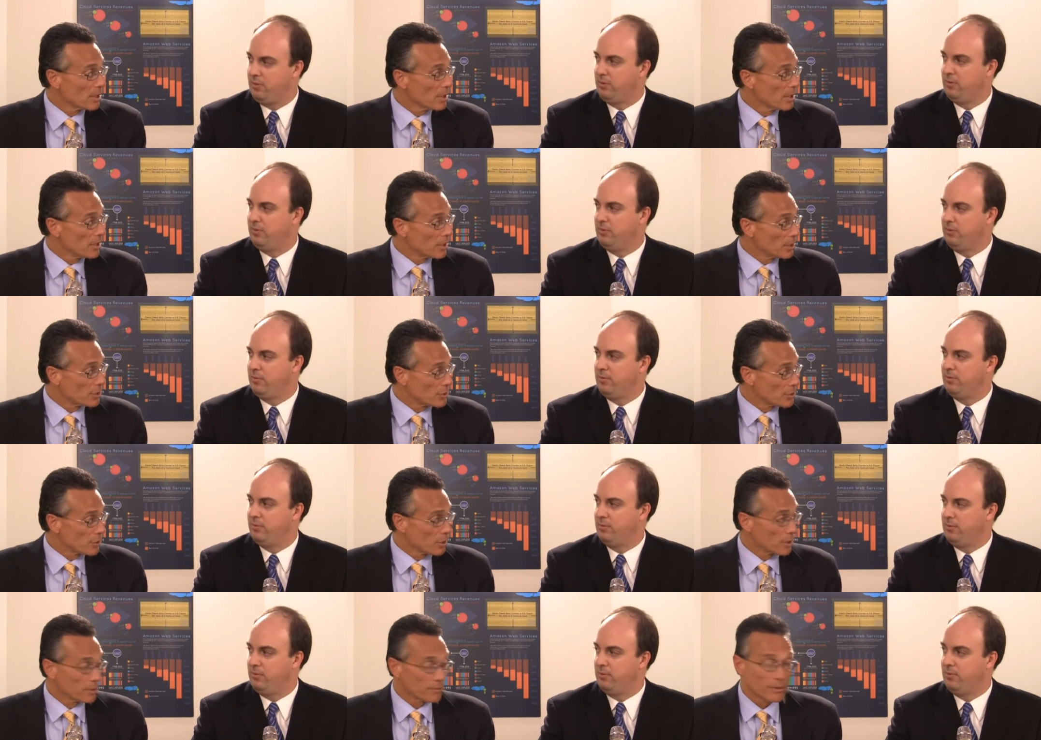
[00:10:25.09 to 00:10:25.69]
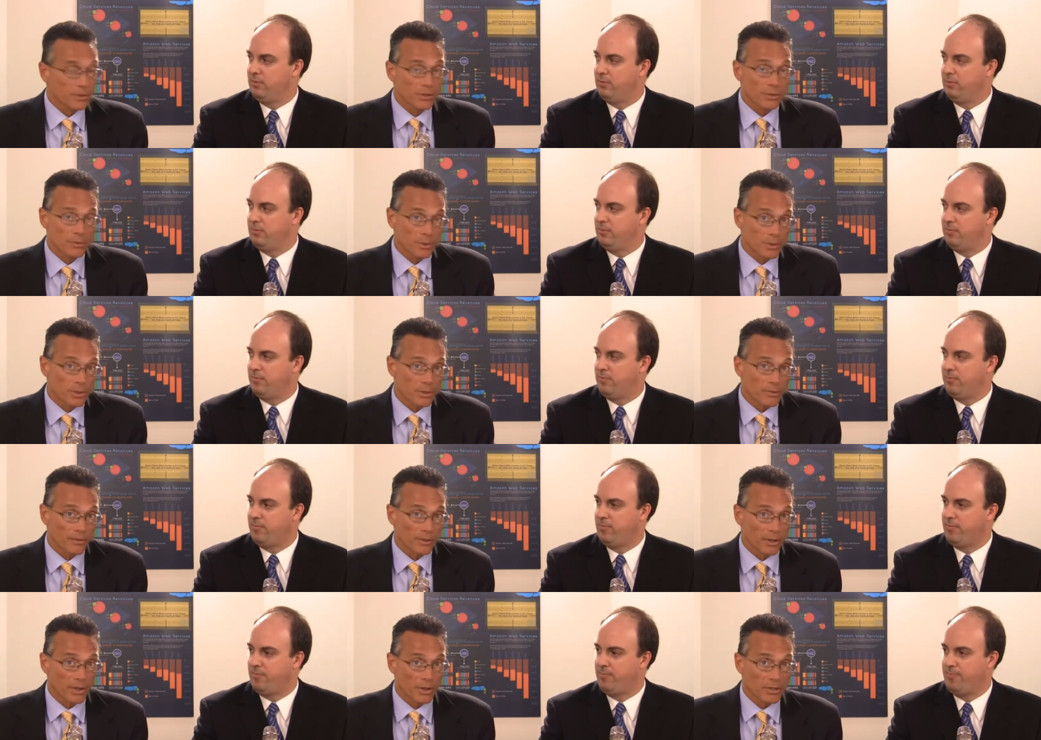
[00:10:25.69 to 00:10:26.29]
Speaker 1: than servers, which
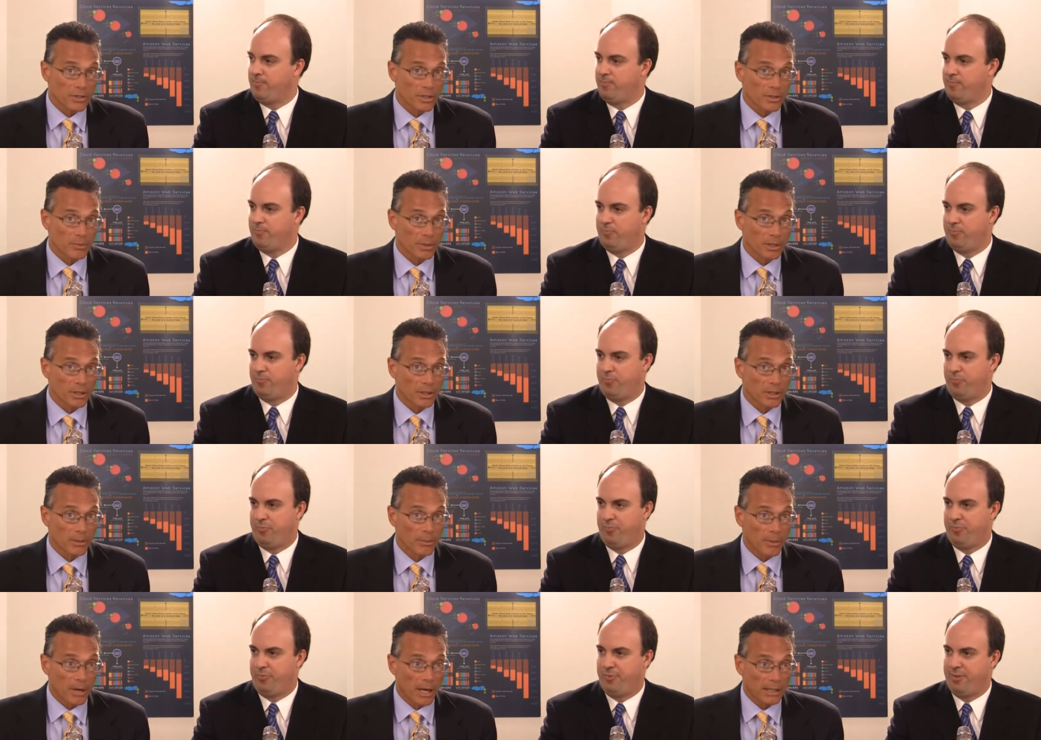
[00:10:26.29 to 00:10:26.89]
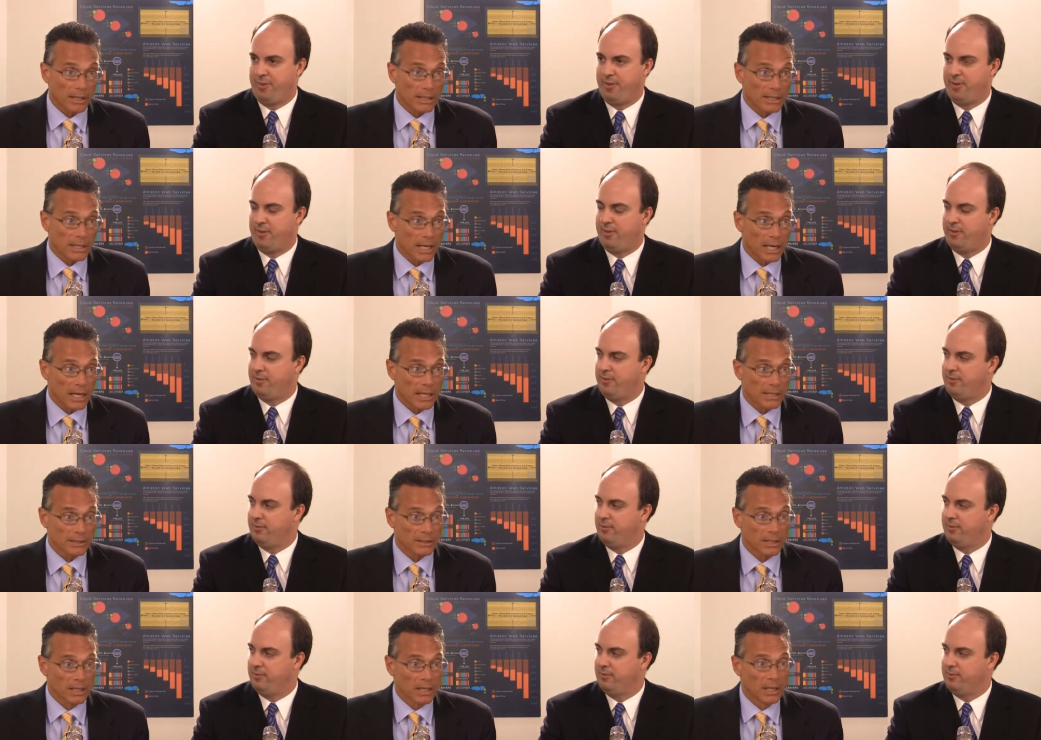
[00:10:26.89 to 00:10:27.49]
have largely been
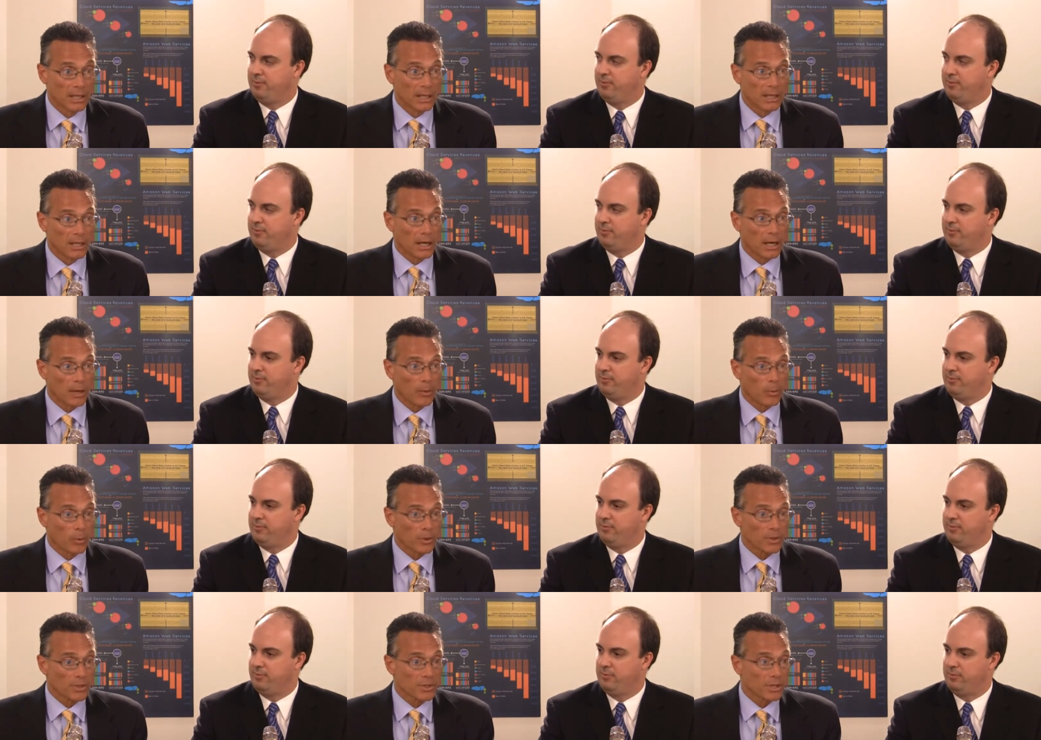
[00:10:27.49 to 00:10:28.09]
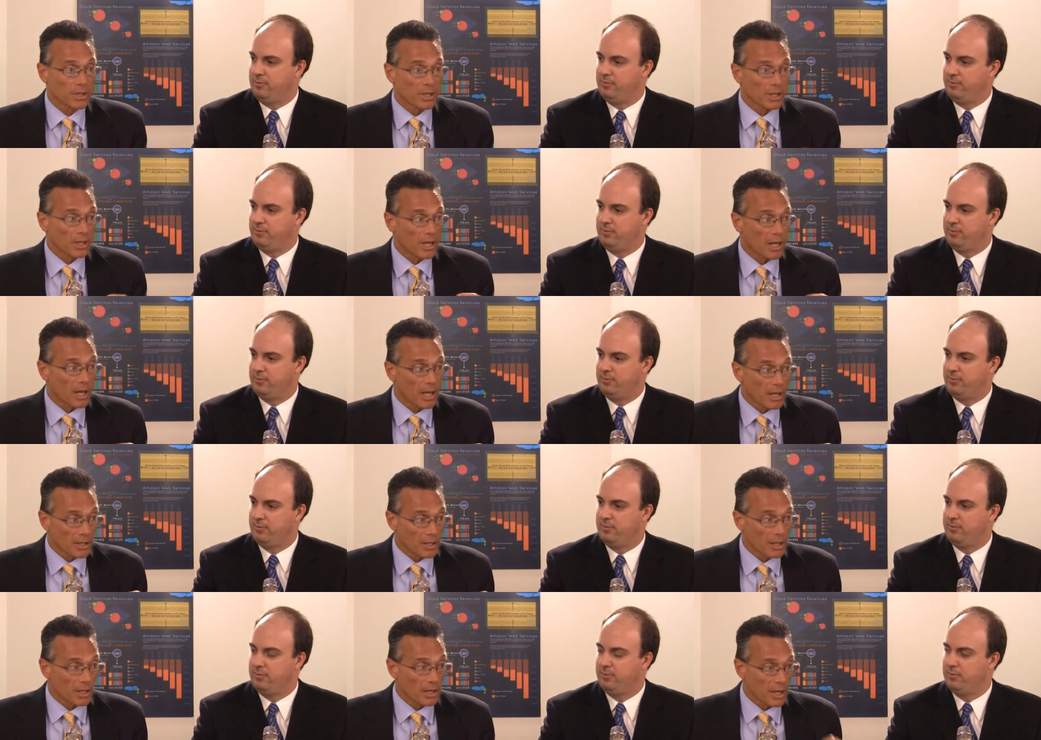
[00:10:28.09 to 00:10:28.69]
commoditized. Uh, we're seeing
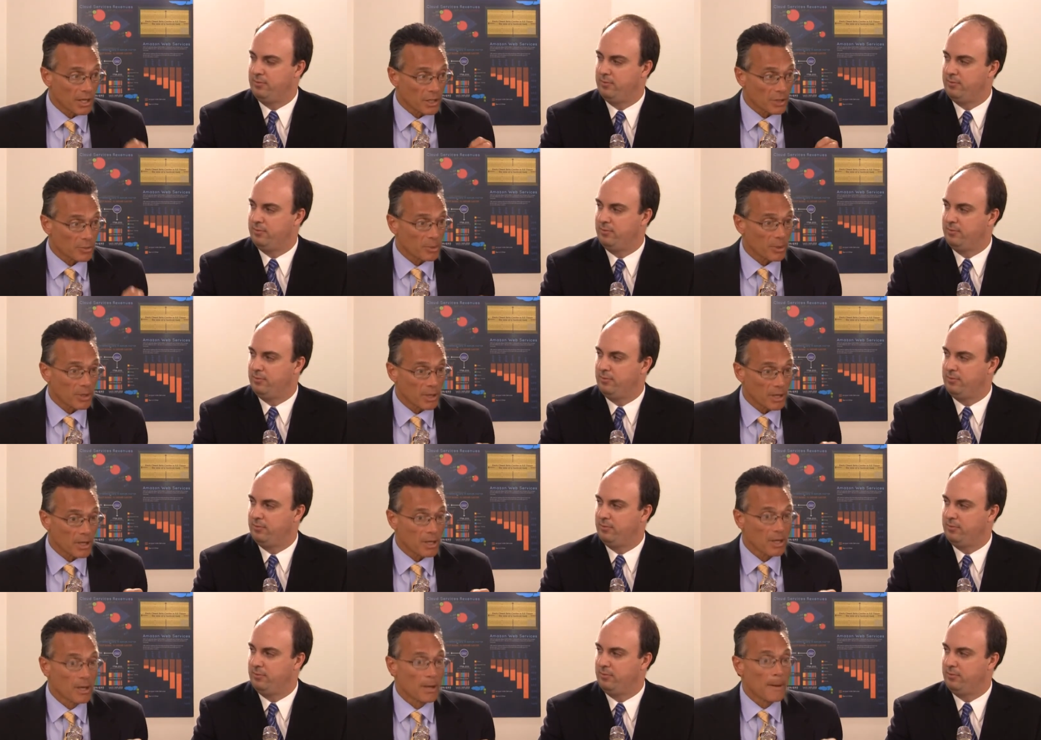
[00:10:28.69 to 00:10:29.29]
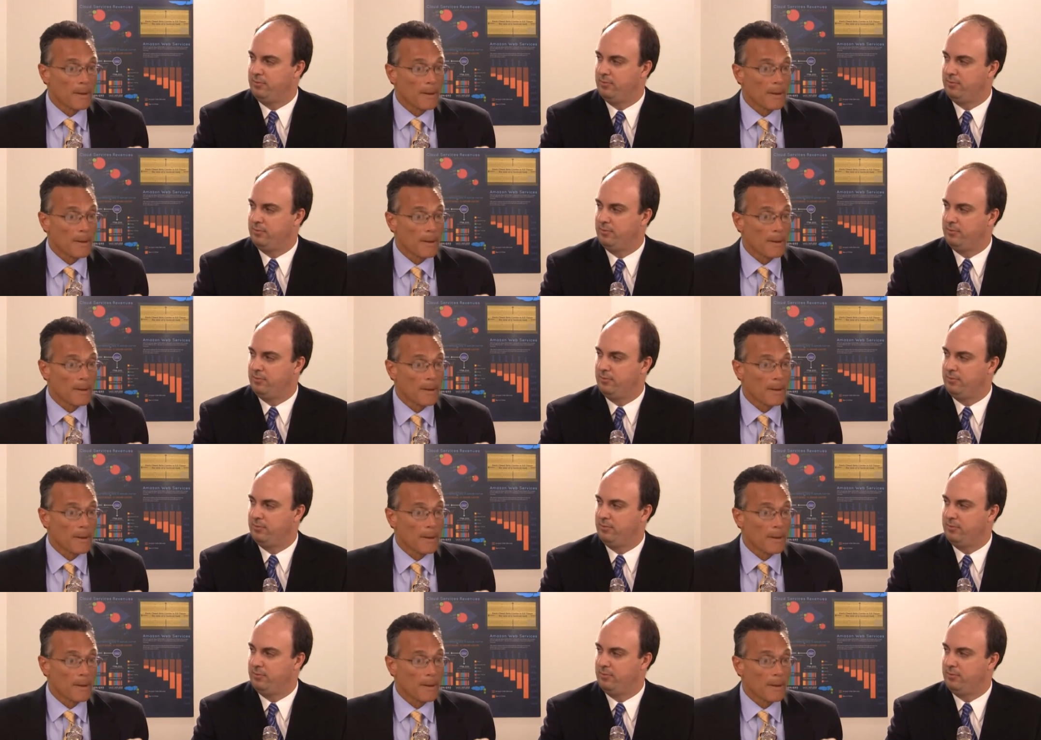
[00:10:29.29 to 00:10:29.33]
H HP